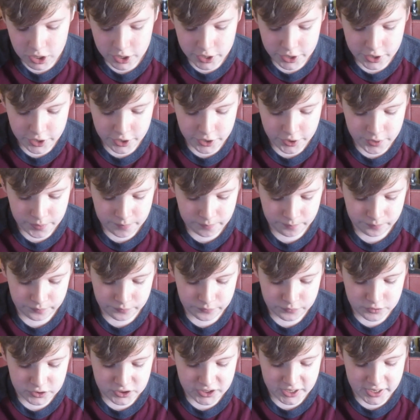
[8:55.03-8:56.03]

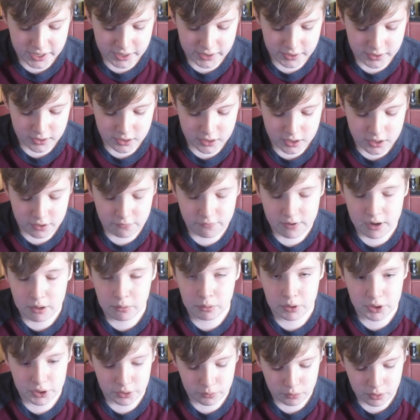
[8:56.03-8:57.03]
Say about
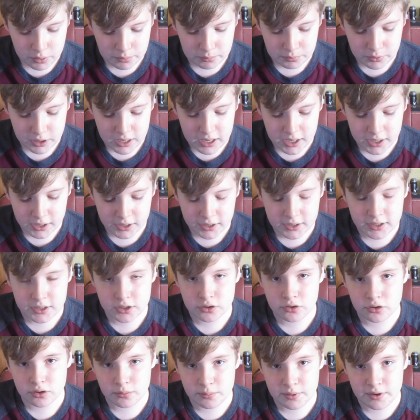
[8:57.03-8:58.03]
what you want, but I reckon he's
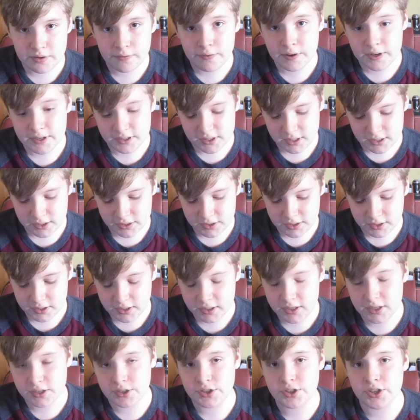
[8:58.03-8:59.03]
going to be a fantastic
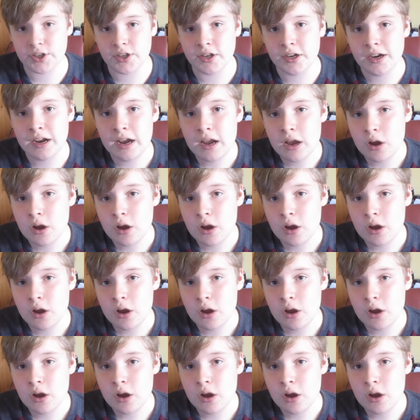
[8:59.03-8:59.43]
addition